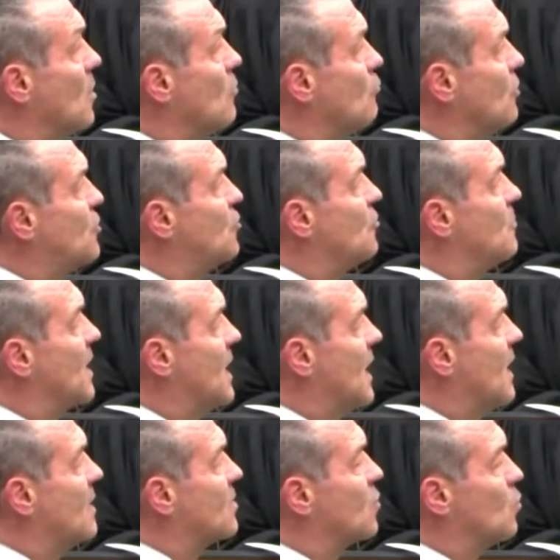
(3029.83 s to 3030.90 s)
Richard
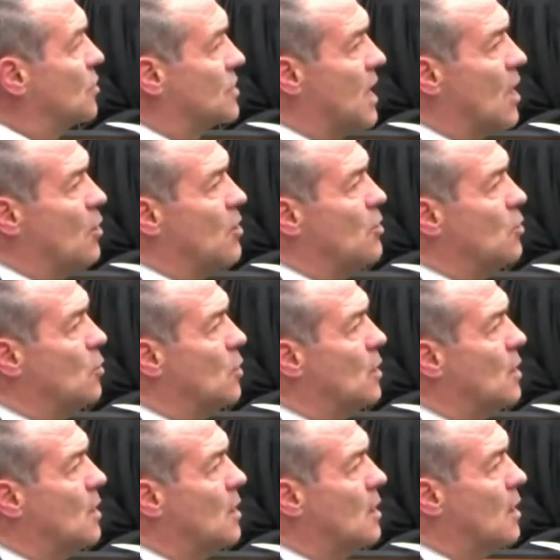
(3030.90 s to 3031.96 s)
McGinnis will tell you
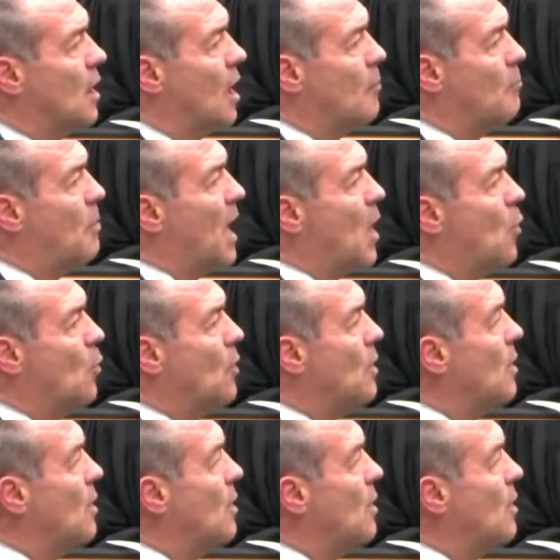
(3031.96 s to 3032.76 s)
about